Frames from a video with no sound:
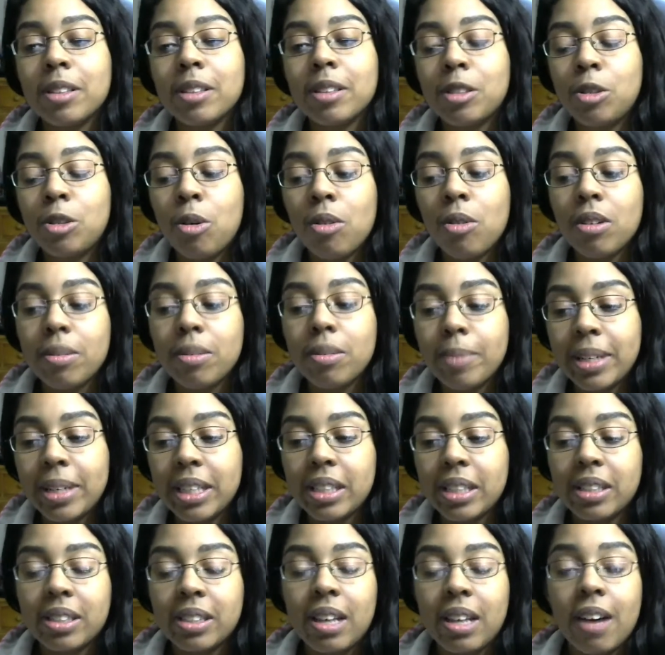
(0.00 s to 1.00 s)
the tournament
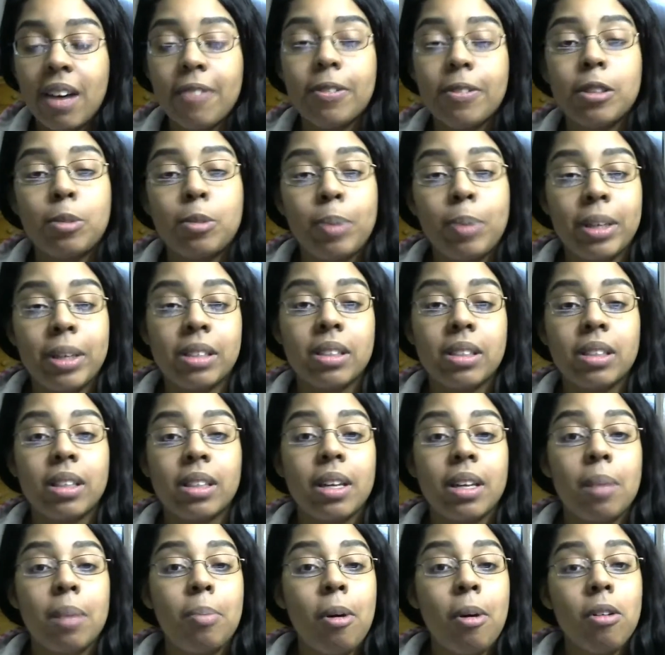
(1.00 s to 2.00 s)
itself is
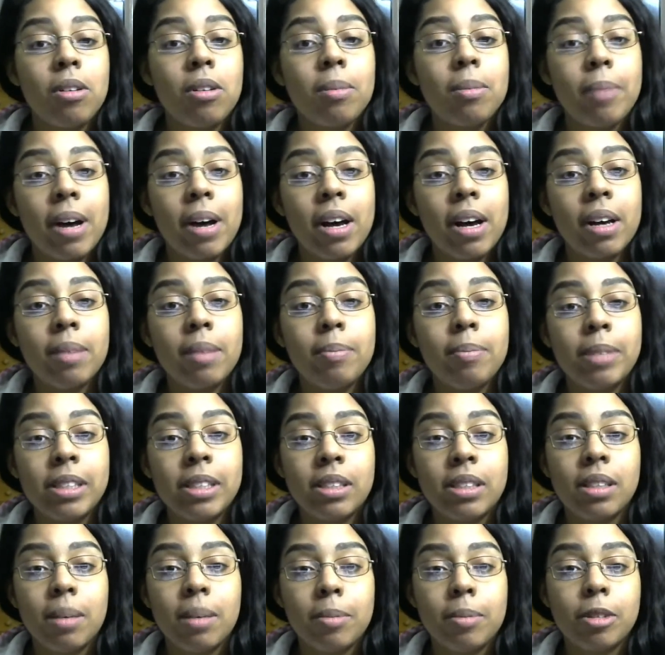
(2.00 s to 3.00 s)
basically a Pokemon
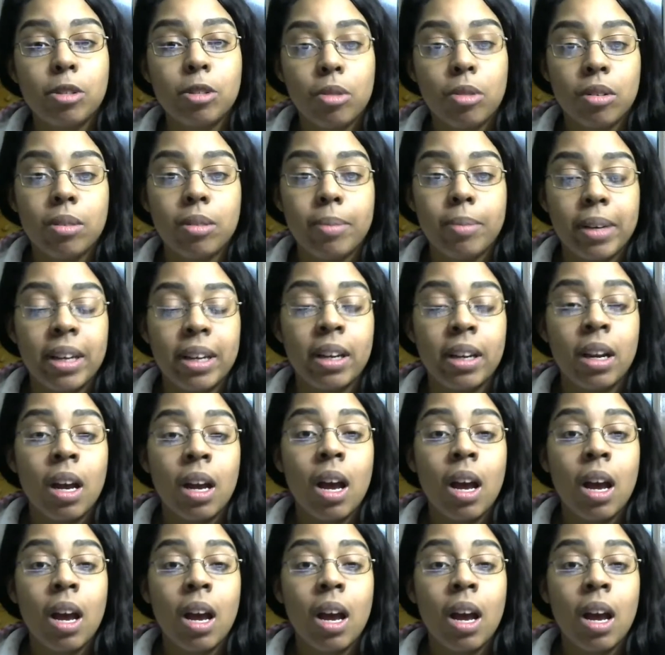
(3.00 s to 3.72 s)
Midsummer Tournament,